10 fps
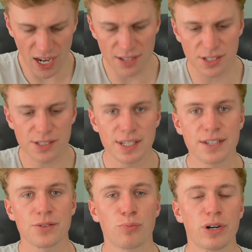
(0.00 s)
As you can
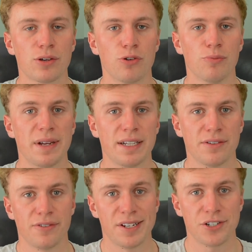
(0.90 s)
see, some pretty cool
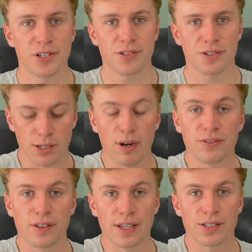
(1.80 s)
media features. So
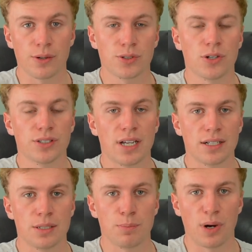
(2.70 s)
after this, I was
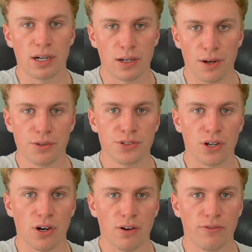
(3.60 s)
contacted by loads
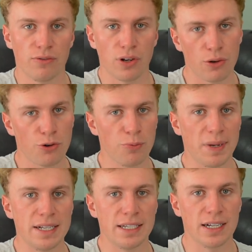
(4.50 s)
of local
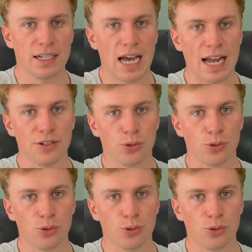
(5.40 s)
media and